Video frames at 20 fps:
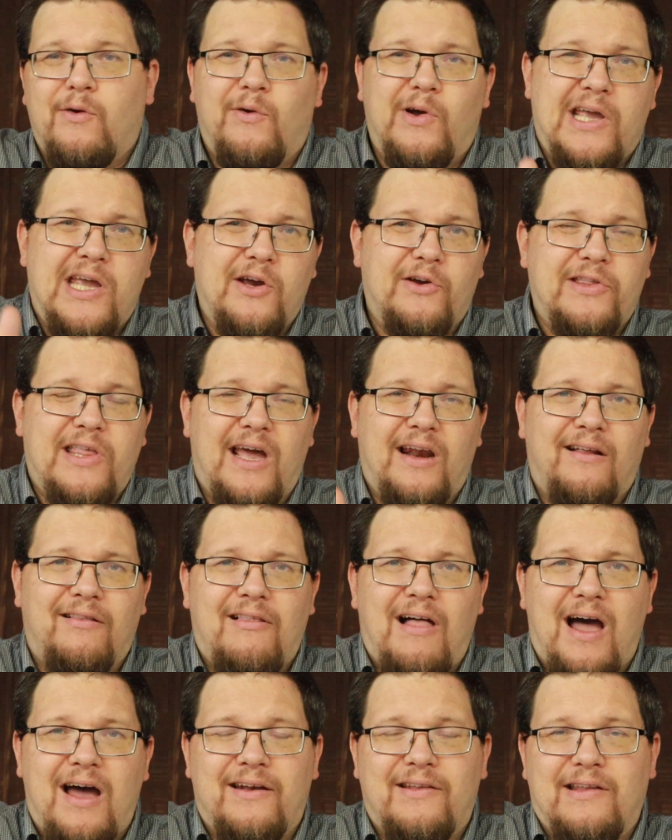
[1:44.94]
We hear that a
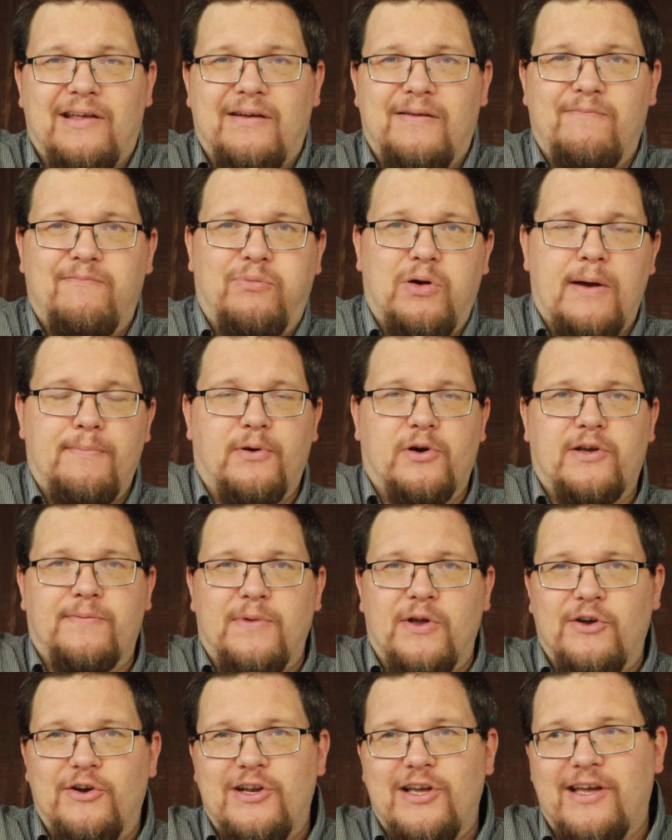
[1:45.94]
lot in the prepper
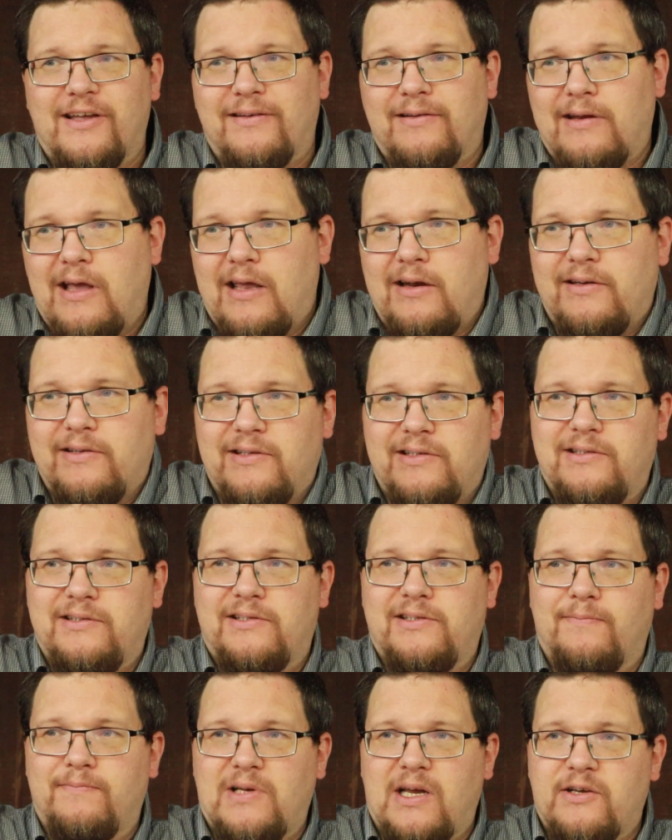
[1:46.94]
community, and
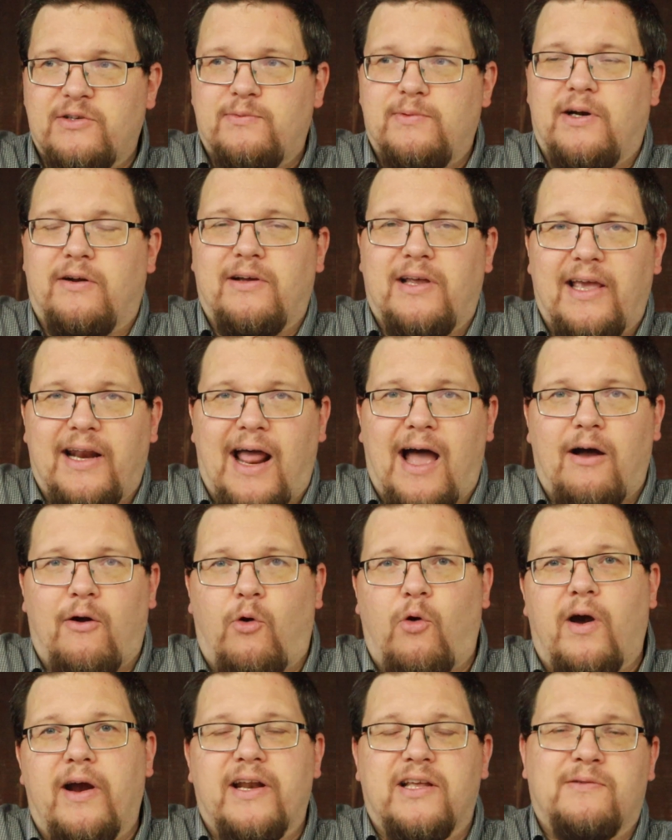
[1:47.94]
sometimes we don't get
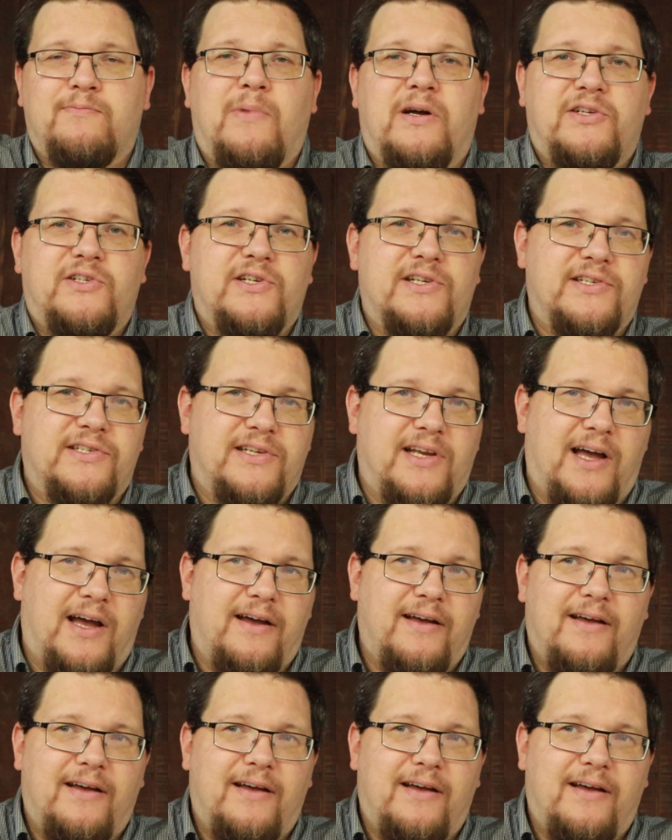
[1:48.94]
out quite as much as